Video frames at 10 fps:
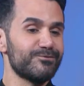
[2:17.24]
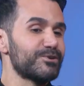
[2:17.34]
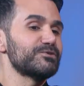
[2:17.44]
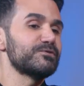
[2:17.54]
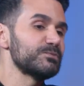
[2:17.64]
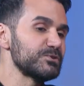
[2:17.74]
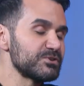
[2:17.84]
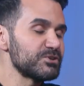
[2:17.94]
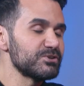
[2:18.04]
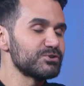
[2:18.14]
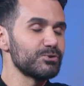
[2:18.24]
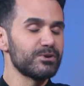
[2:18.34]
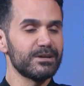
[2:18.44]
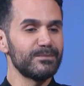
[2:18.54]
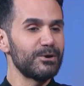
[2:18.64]
wonderful musicians
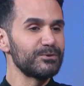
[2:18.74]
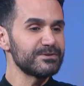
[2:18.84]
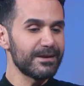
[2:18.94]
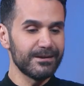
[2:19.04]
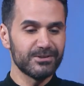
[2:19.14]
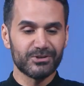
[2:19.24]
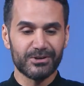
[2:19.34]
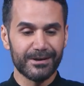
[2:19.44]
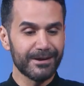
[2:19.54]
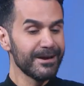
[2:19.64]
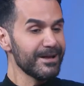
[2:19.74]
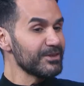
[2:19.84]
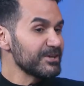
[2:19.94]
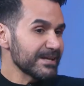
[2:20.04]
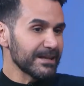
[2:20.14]
joining me on stage.
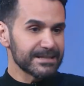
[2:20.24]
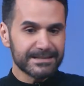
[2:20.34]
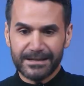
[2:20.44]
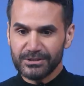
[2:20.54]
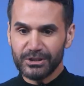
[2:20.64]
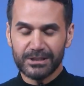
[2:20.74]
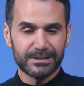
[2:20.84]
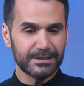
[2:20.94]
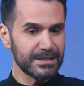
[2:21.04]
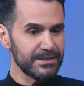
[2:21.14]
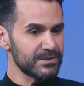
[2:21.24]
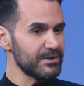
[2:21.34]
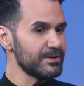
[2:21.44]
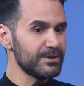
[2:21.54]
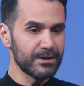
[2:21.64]
There's Alexander, he's
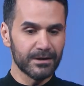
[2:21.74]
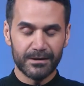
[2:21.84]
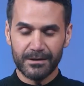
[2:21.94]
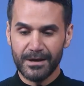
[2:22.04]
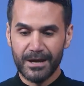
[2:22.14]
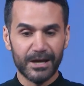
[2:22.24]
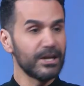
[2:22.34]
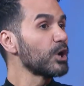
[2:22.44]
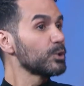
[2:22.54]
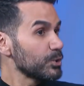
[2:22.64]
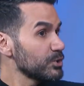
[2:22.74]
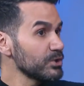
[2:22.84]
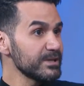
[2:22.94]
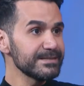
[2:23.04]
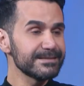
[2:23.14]
an
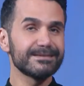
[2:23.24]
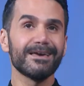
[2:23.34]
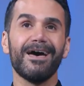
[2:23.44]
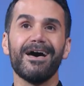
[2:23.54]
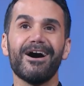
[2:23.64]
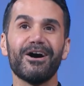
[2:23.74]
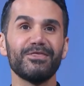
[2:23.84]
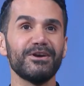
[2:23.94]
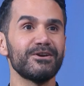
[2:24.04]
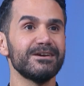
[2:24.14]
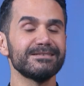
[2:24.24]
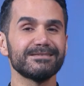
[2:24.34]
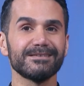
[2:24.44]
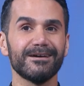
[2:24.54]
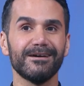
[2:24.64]
accordionist. There
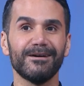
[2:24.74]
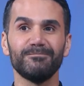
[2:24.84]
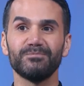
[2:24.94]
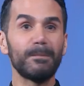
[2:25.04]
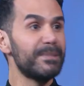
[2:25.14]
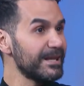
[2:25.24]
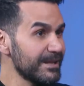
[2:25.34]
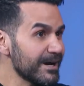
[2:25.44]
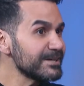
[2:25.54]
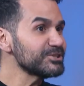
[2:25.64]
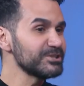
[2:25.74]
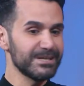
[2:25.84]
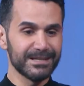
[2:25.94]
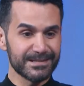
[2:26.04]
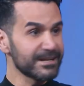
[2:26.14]
is Bella, she
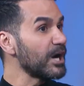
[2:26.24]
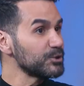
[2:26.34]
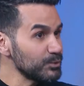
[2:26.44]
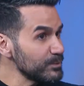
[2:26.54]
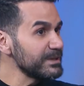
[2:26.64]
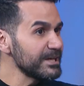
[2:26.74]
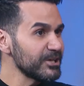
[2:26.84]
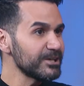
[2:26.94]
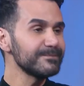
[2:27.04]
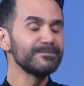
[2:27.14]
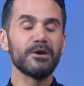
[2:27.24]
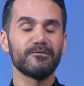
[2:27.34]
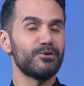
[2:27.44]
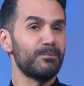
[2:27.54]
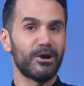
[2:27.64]
is a kanun player
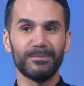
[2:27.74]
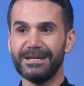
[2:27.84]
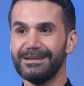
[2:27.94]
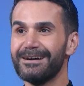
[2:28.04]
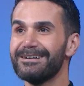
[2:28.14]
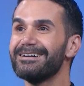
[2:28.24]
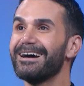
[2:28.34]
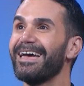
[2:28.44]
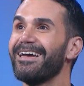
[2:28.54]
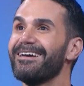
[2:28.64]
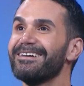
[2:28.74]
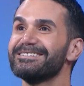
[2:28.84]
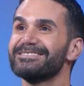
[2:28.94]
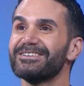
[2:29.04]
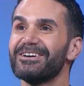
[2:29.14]
from Armenia. And